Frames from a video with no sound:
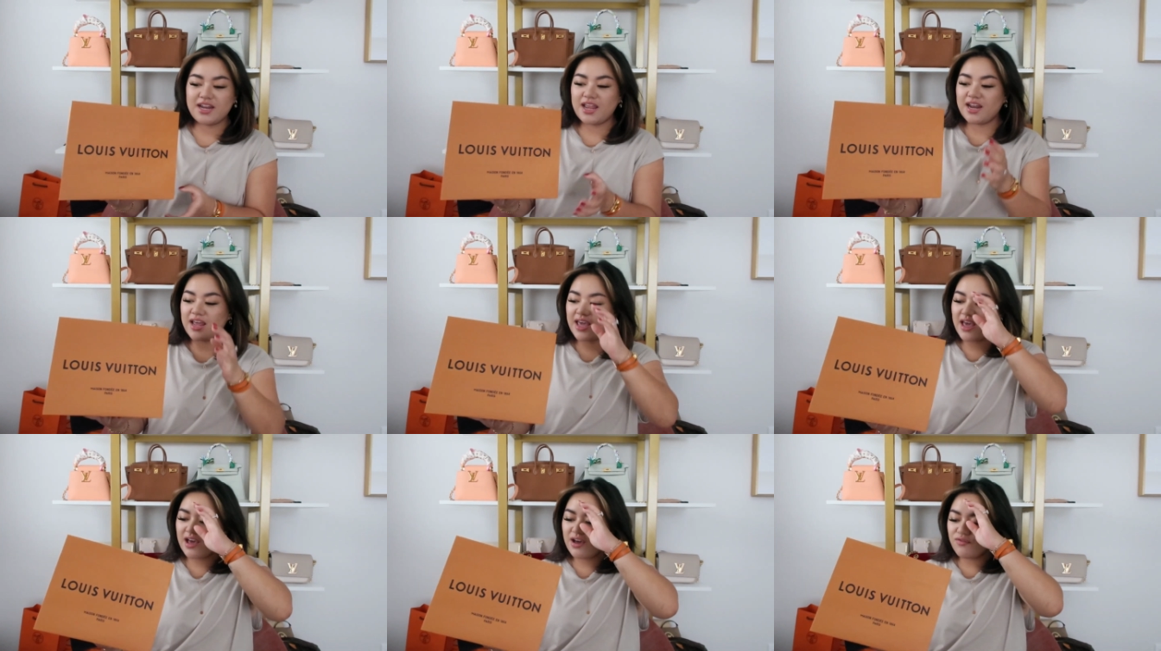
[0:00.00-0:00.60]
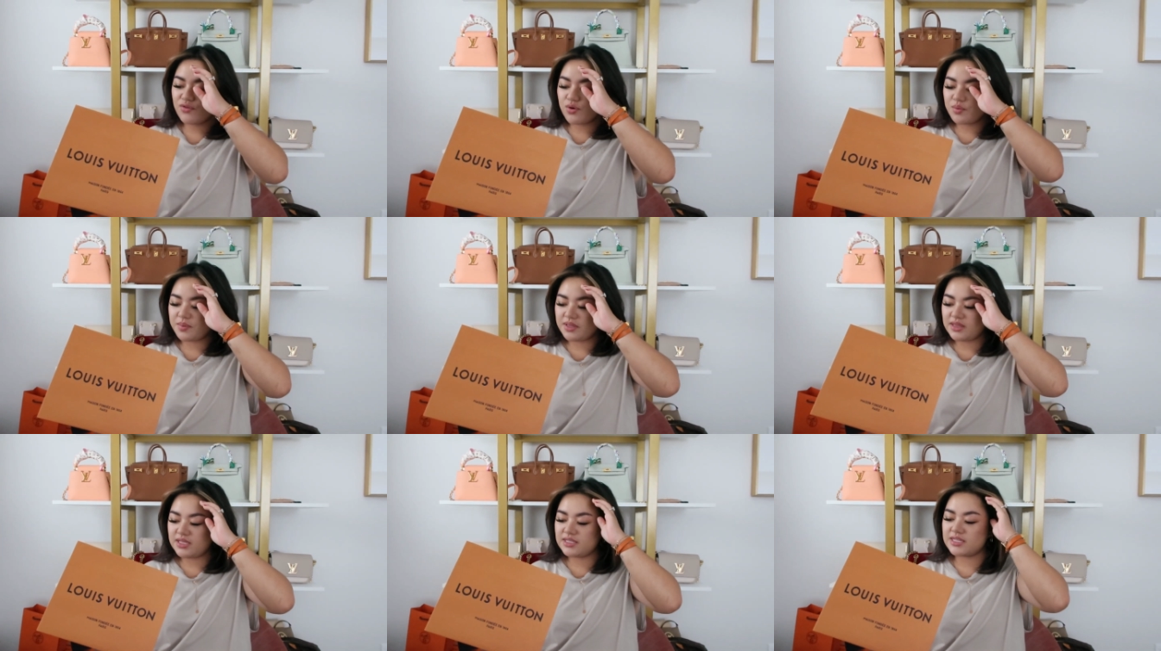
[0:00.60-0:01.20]
and I have
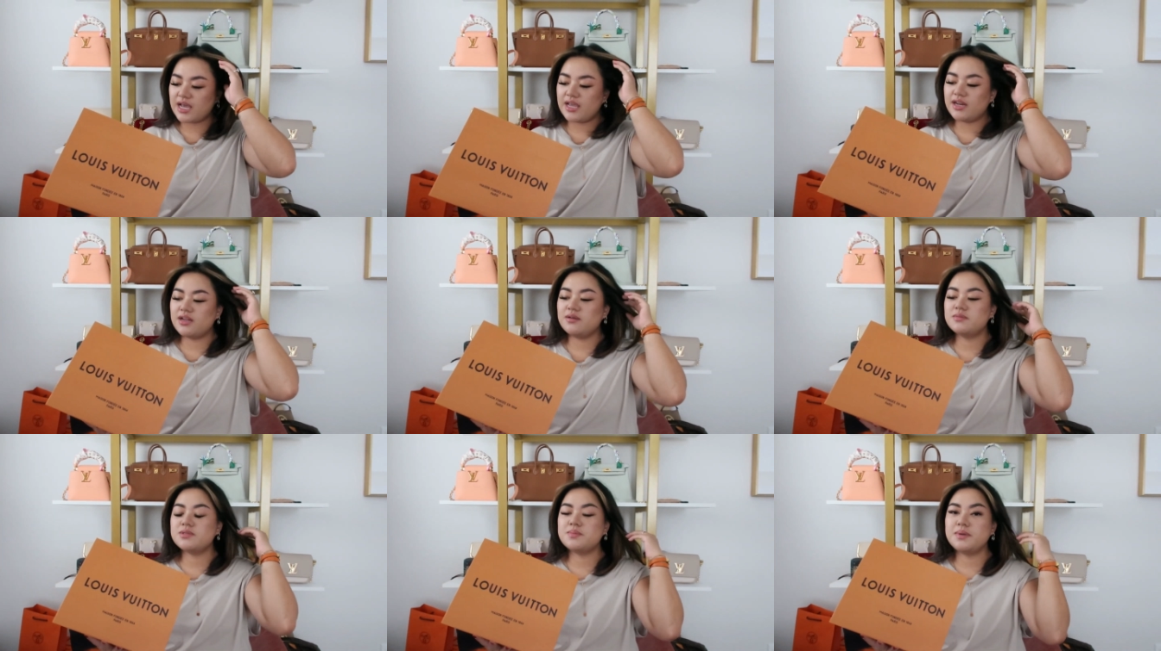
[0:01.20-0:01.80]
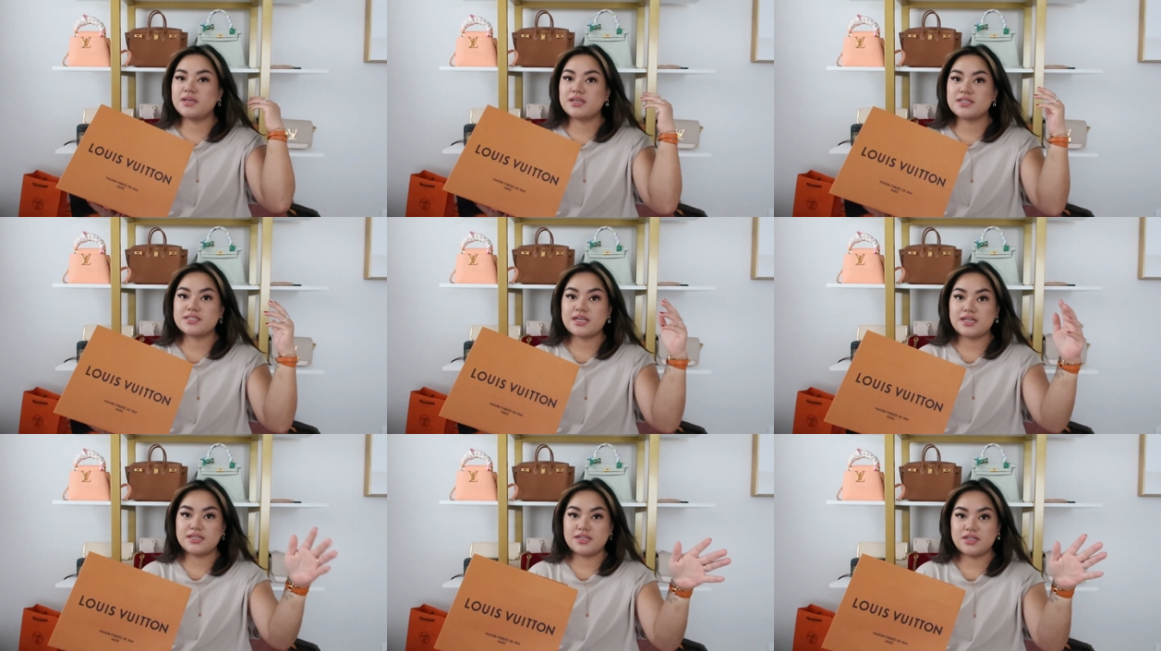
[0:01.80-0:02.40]
opened these items because
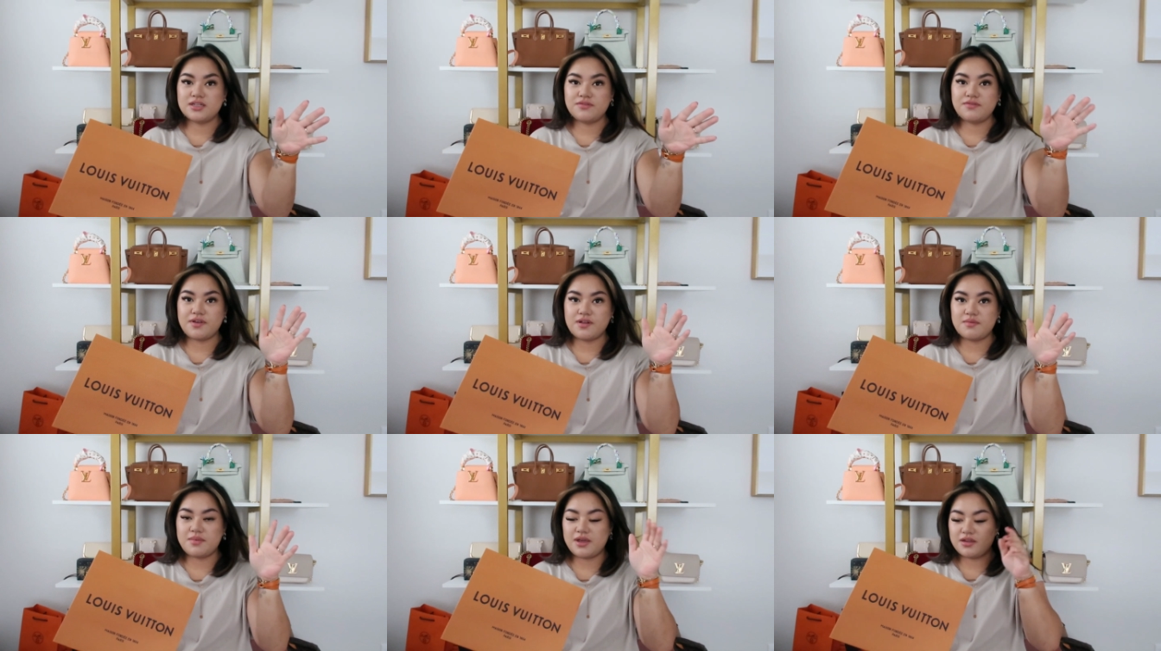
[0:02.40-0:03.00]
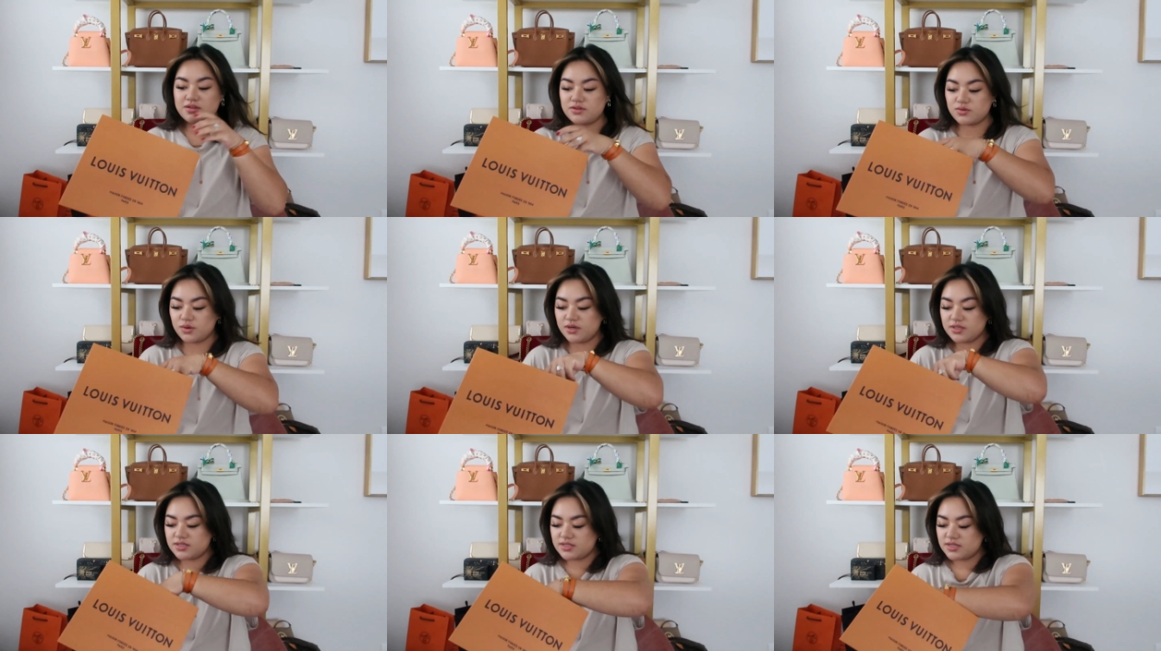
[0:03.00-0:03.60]
I did film a
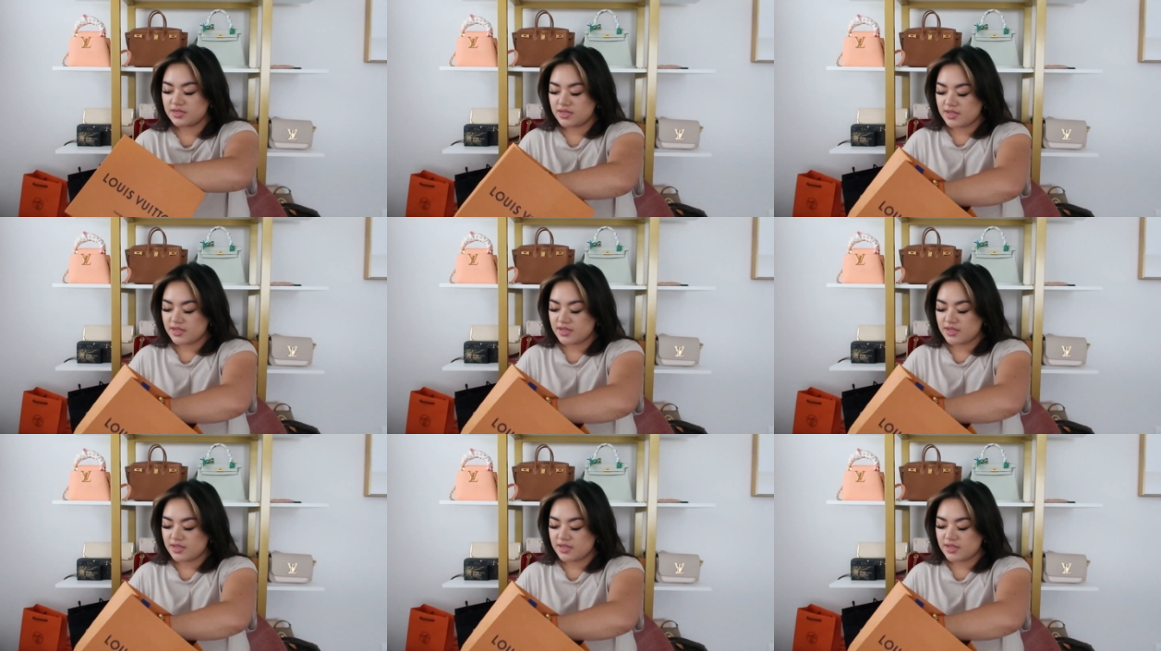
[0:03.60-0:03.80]
shorts.